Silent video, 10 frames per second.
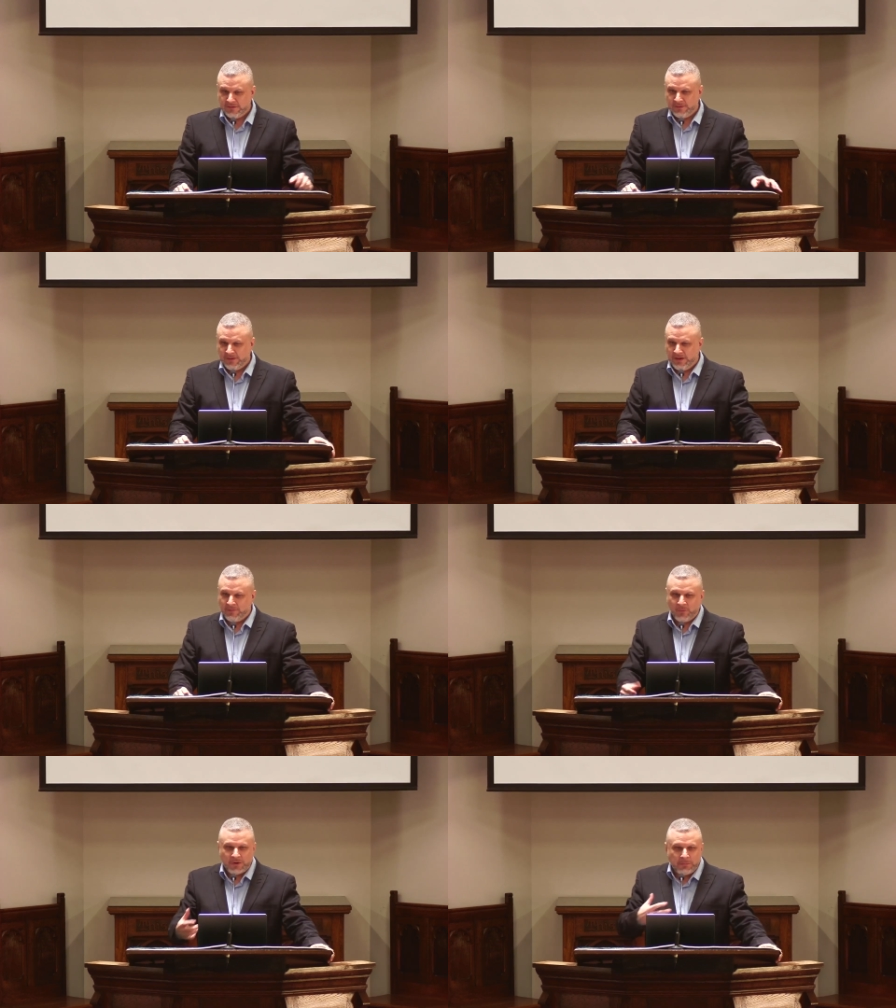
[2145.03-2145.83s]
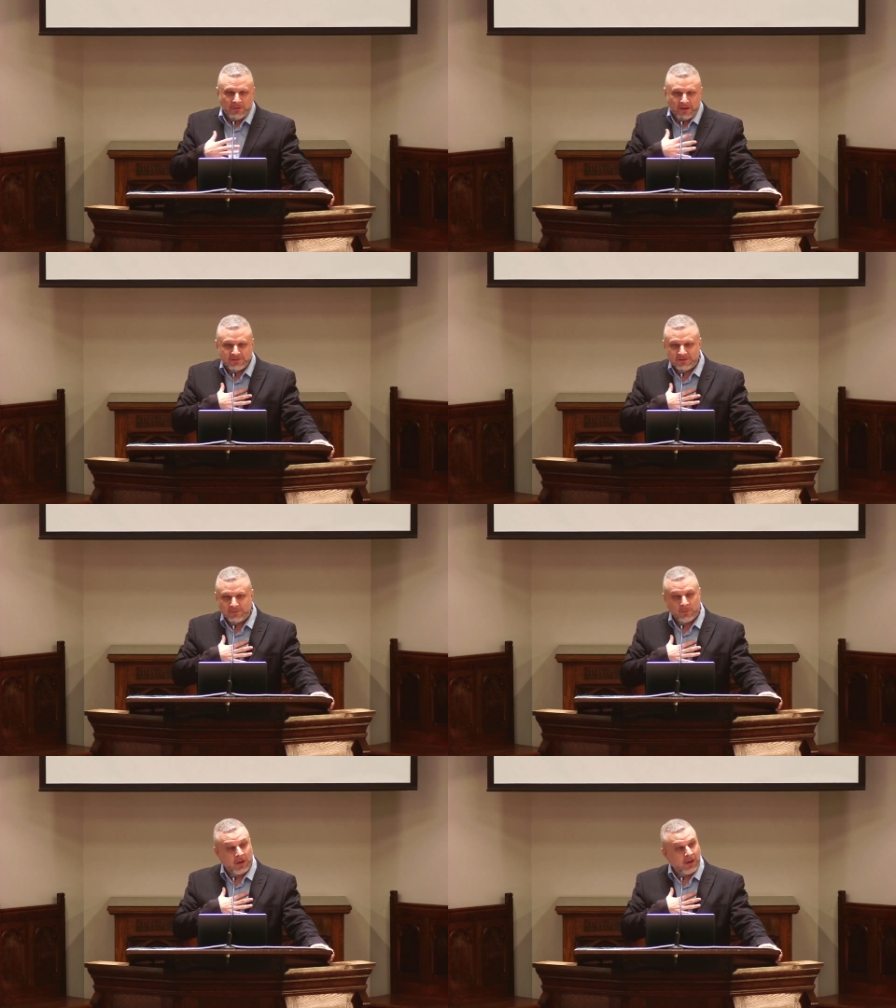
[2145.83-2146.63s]
And what a blessing to,
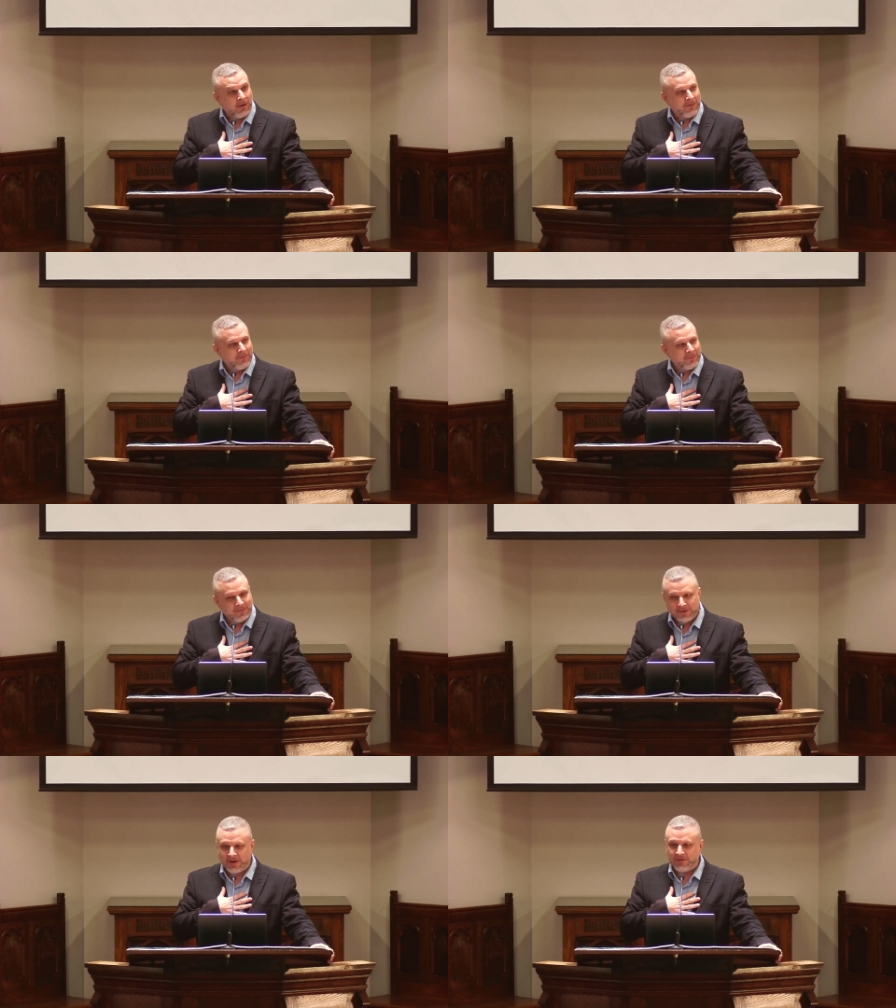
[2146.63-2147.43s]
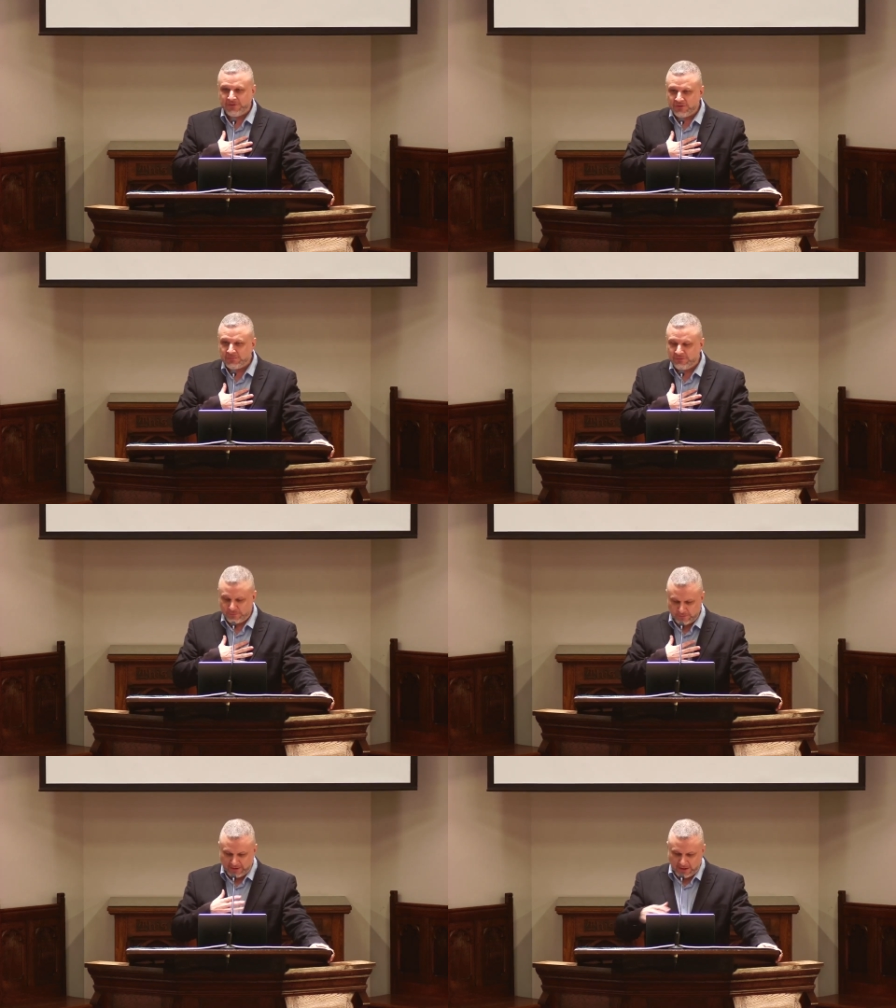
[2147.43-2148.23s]
wow, God used me
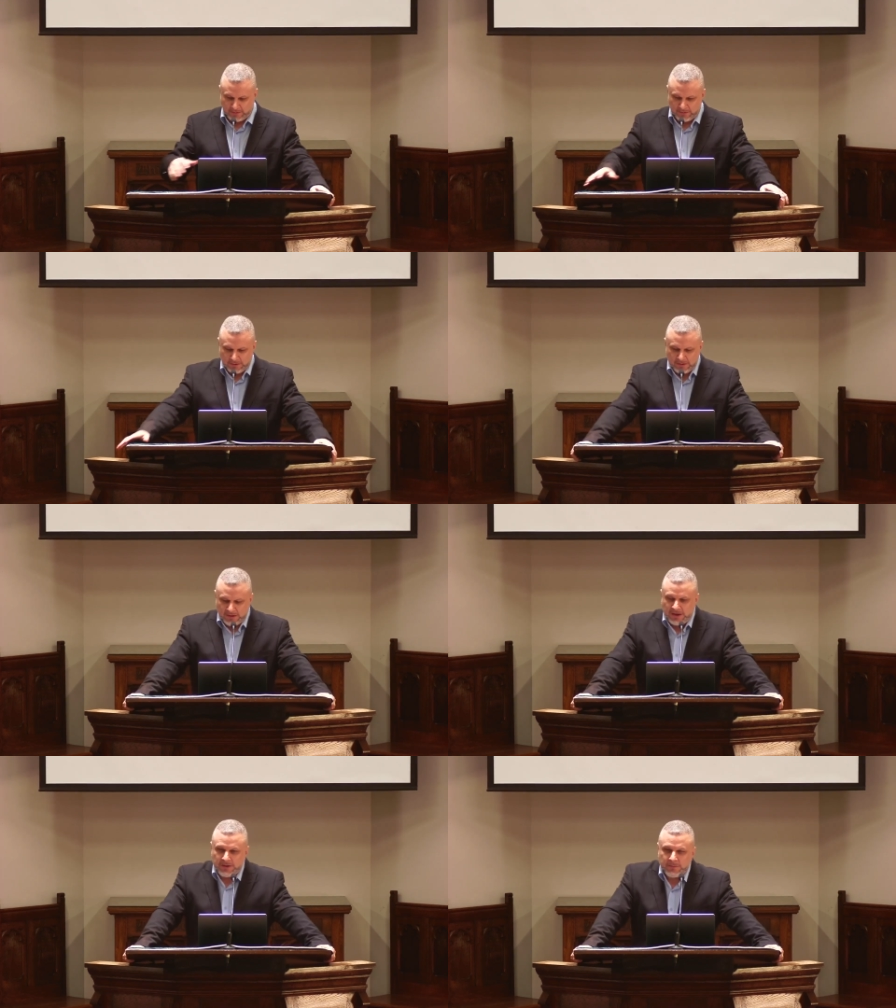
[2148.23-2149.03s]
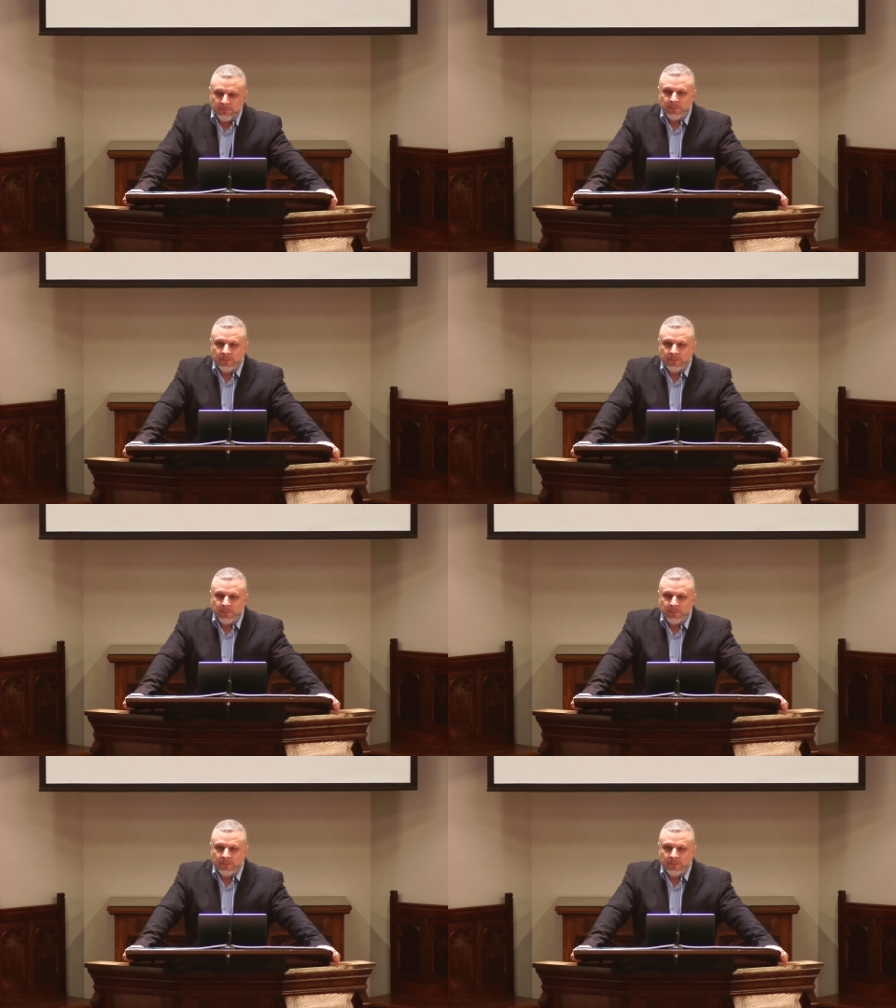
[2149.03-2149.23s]
for that. And